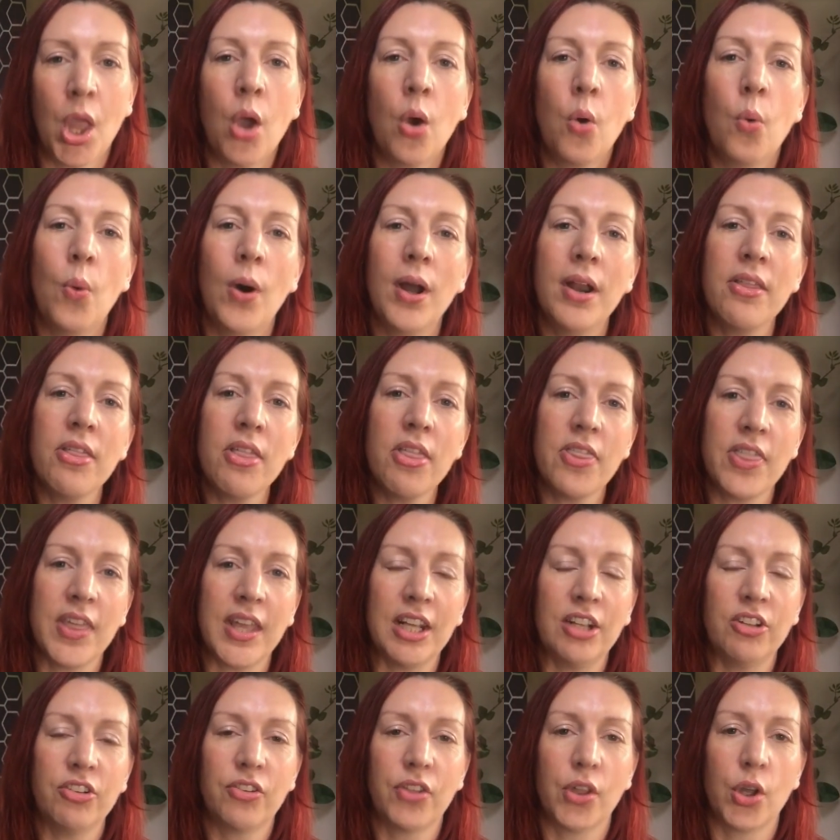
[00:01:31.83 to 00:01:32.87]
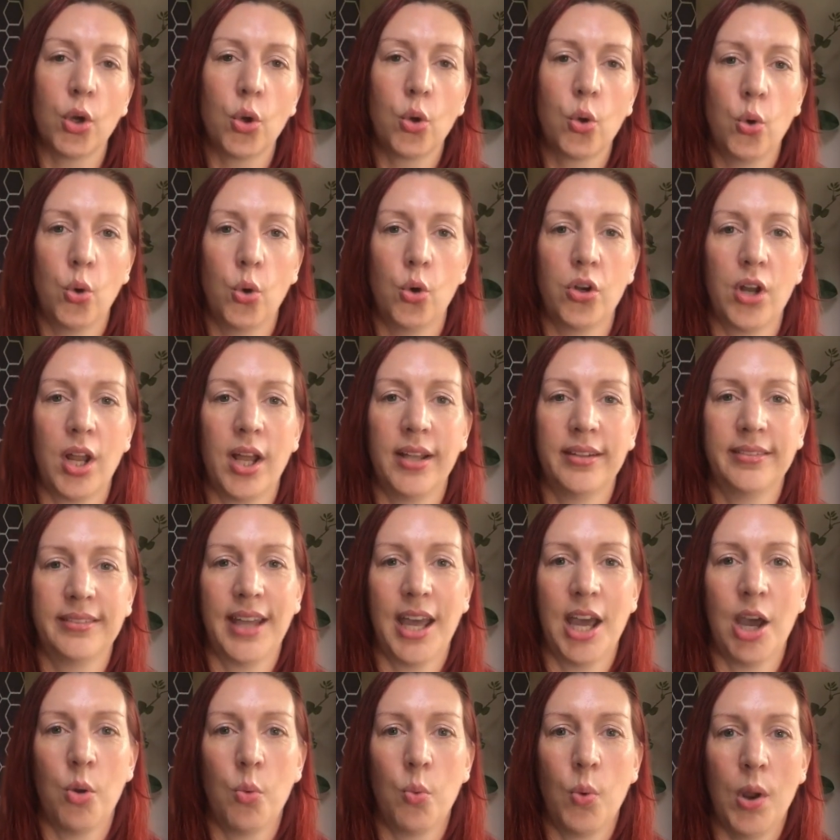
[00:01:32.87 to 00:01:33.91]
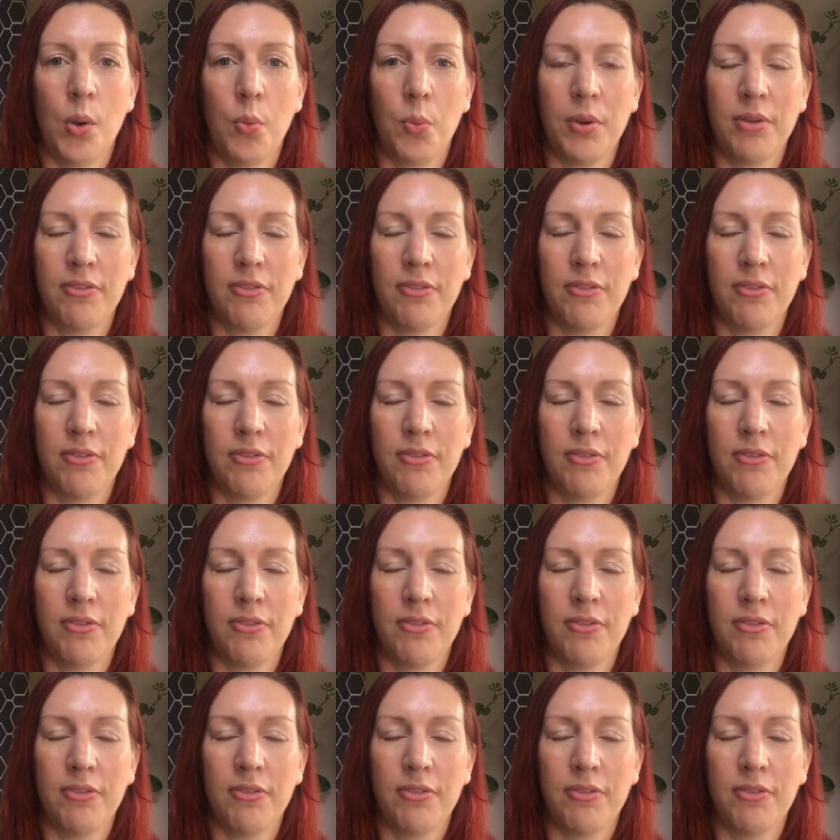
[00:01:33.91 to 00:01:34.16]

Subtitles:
One of the things that caught us out when we